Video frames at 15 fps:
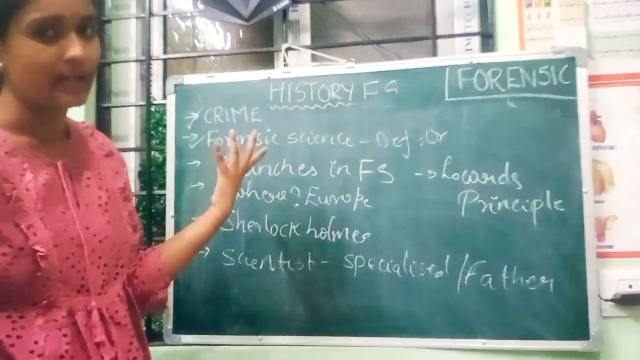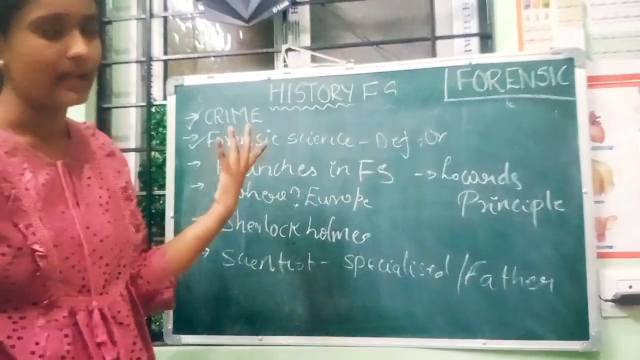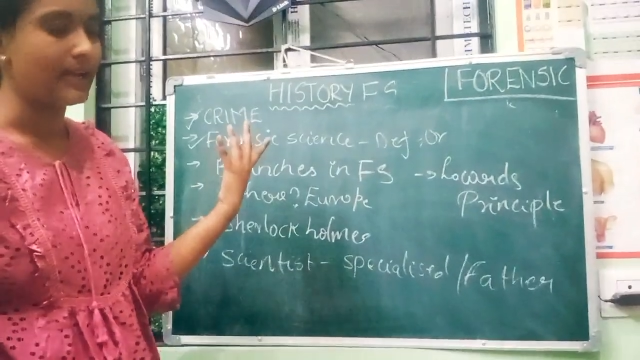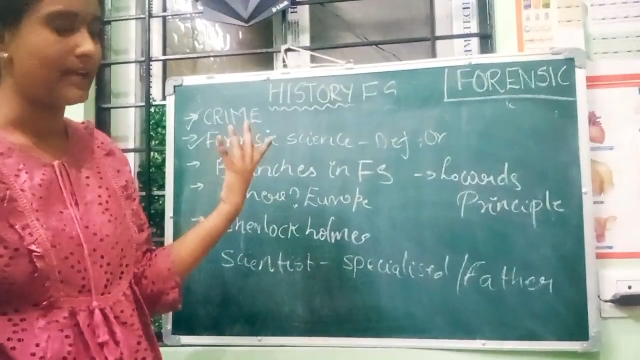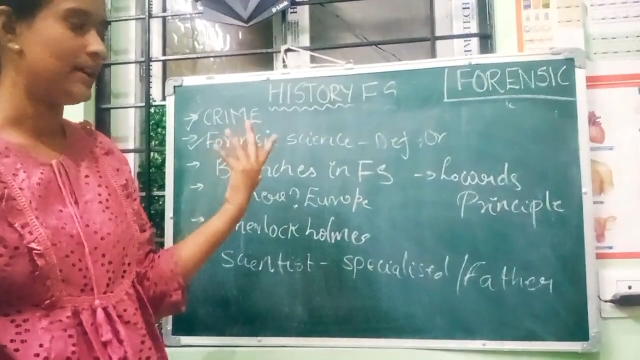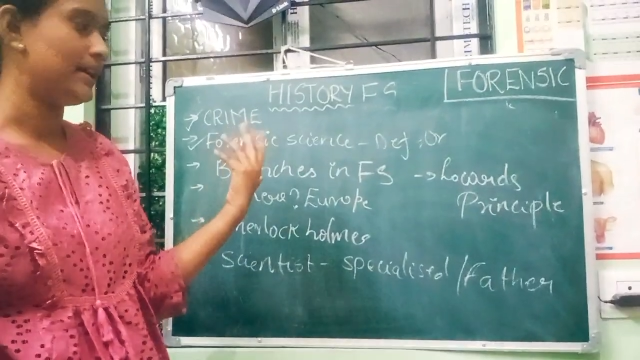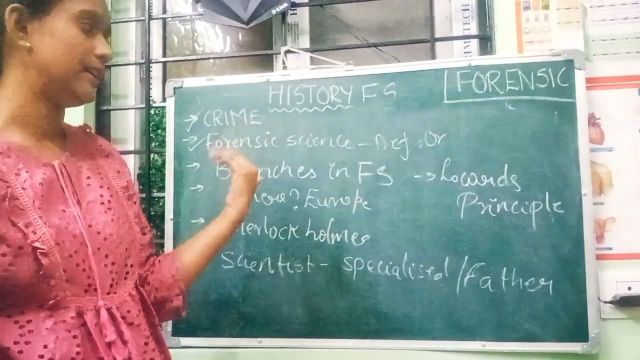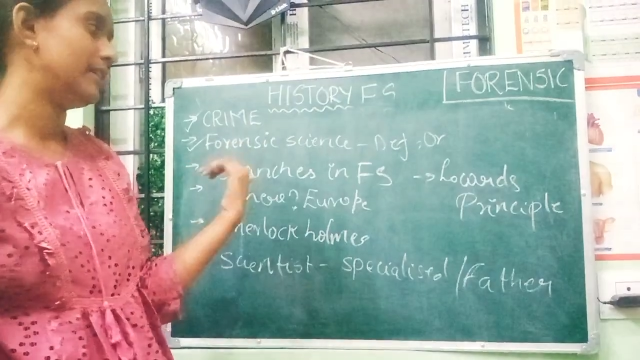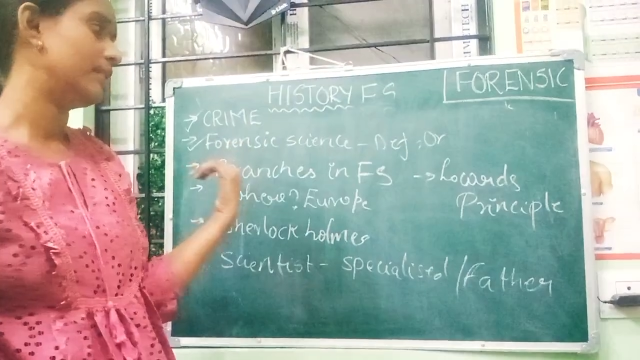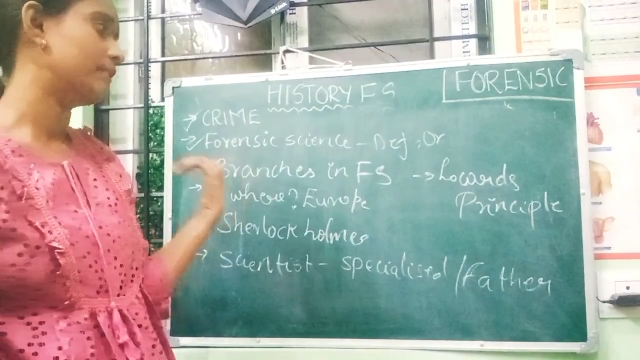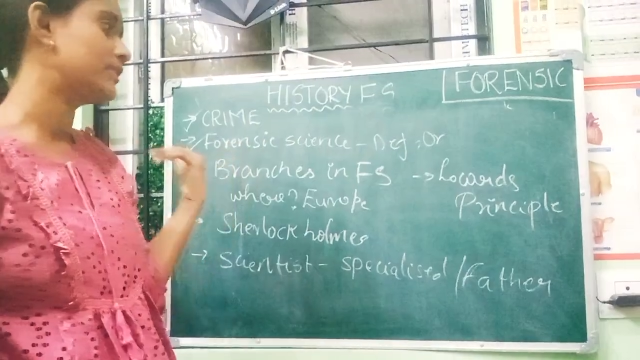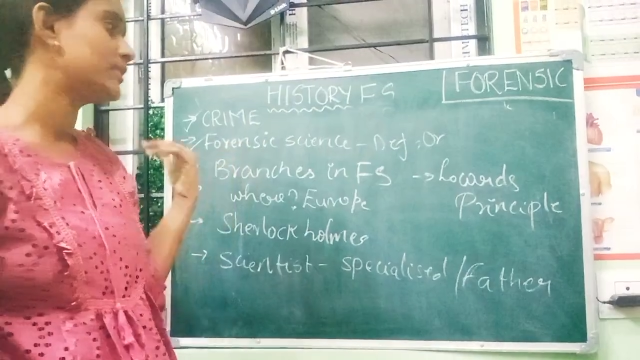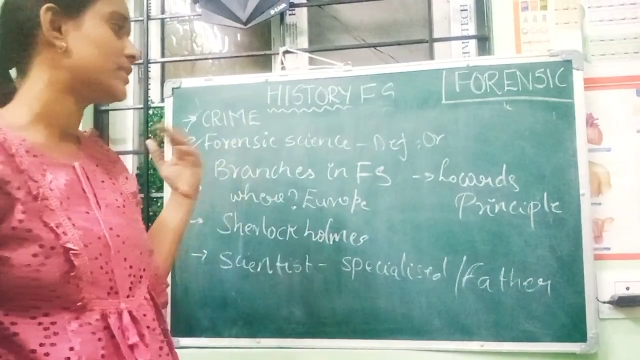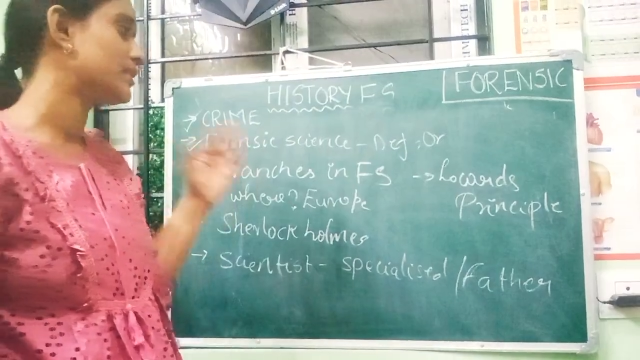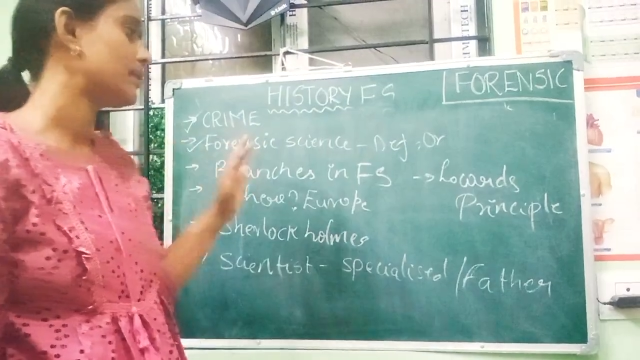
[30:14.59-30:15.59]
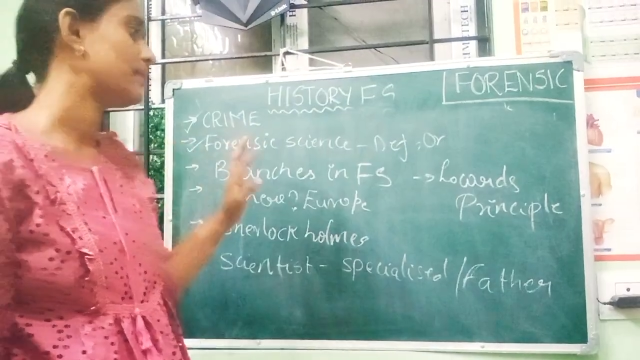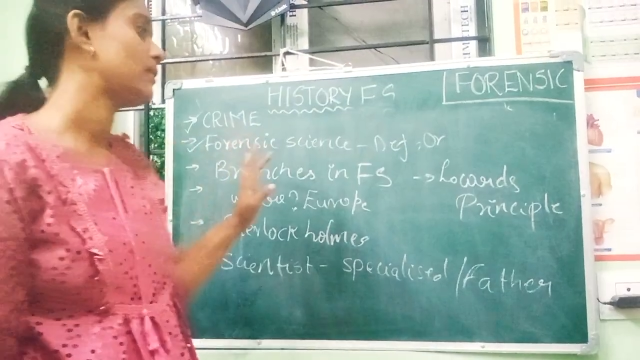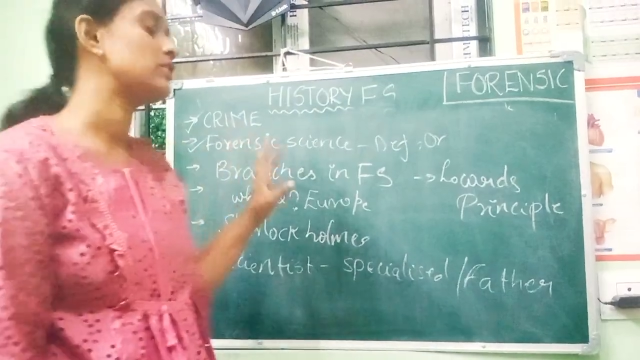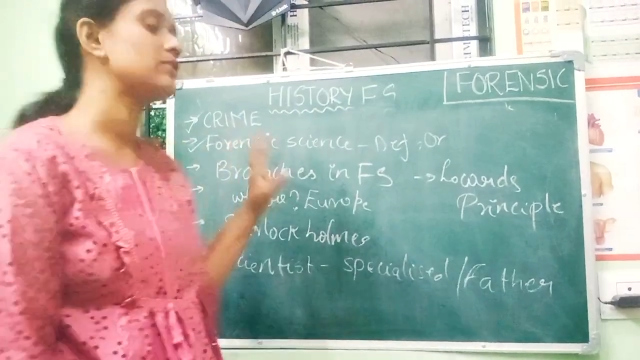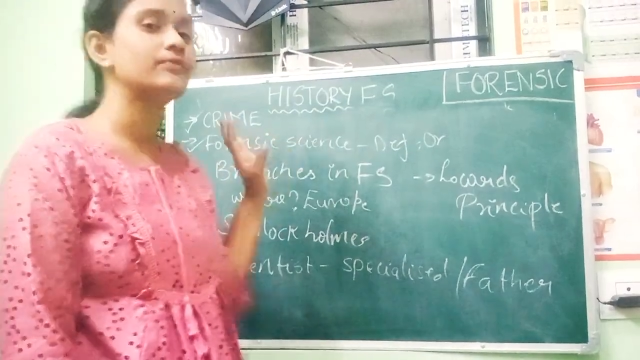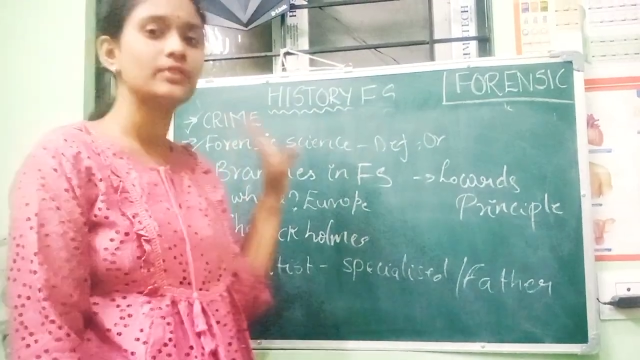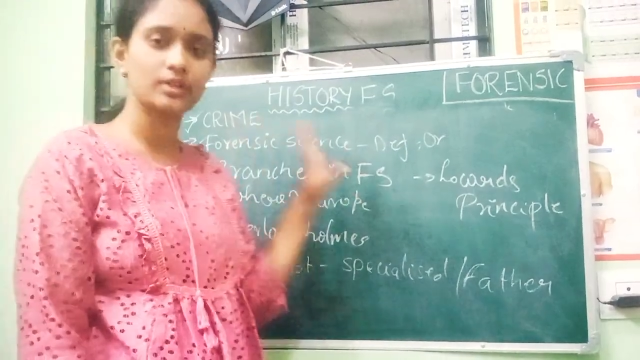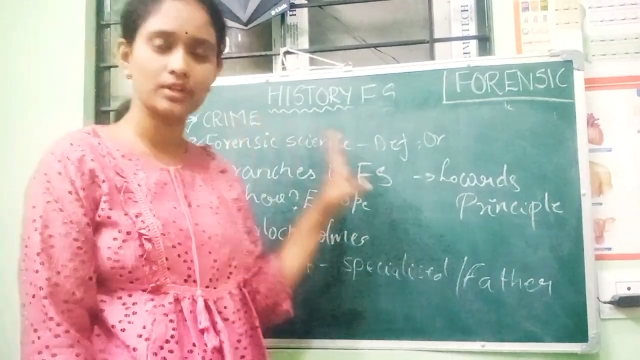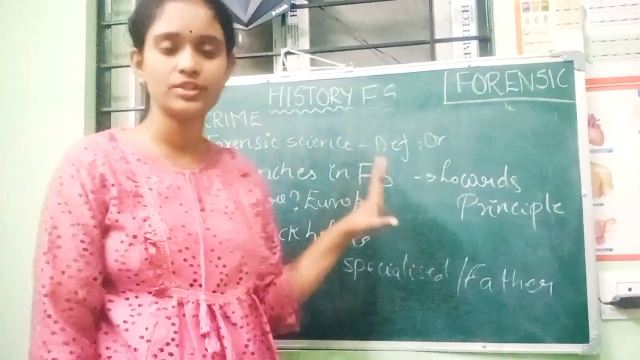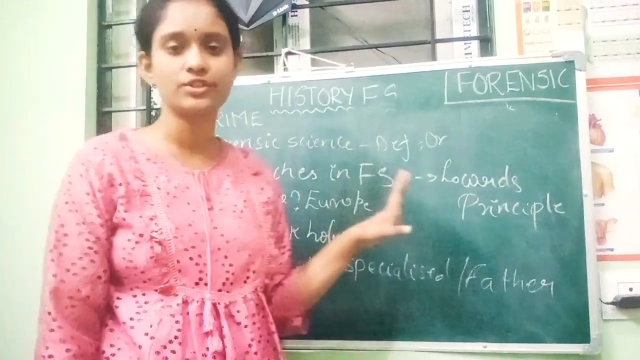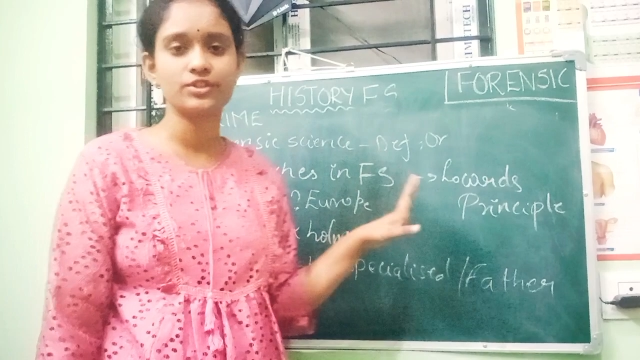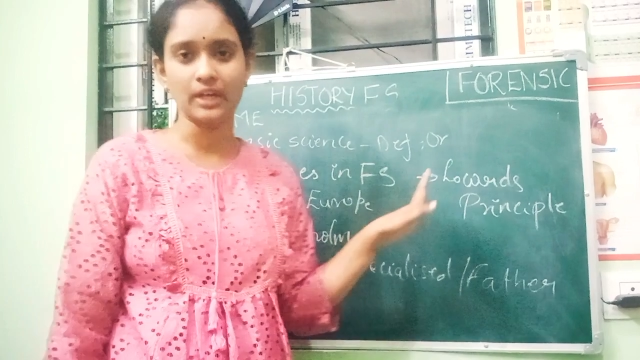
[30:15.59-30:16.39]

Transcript: and this is about the first